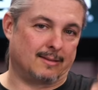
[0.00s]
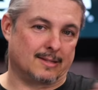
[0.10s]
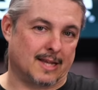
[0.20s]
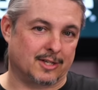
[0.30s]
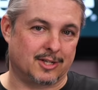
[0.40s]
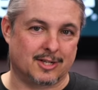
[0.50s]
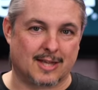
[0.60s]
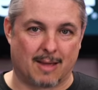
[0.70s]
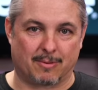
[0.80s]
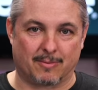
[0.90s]
This actually just
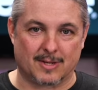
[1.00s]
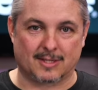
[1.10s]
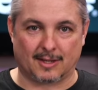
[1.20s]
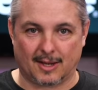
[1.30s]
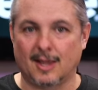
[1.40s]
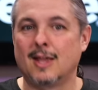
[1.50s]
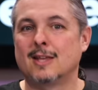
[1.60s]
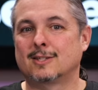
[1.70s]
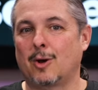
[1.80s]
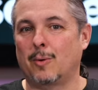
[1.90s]
happened recently,
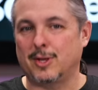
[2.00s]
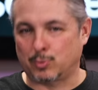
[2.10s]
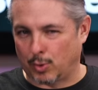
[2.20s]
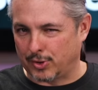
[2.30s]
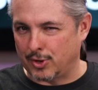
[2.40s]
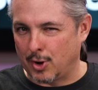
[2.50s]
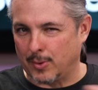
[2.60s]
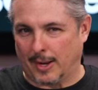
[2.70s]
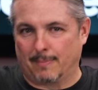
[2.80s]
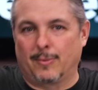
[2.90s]
so it's worth
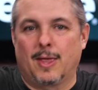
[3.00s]
noting.